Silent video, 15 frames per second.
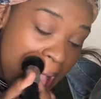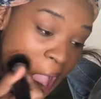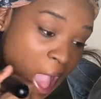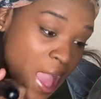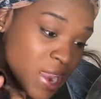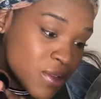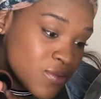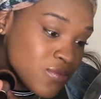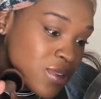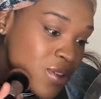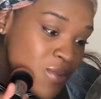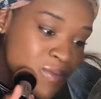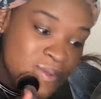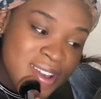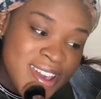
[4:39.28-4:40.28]
I don't
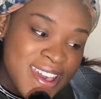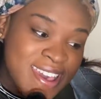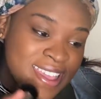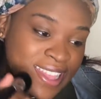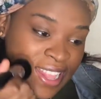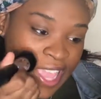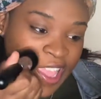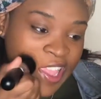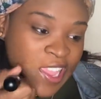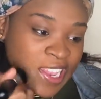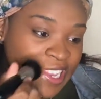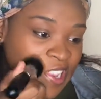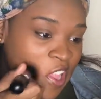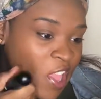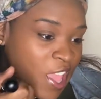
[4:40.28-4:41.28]
know what they
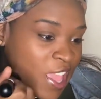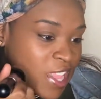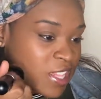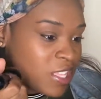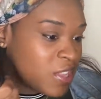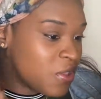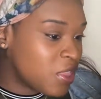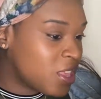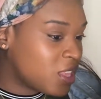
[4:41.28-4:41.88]
did to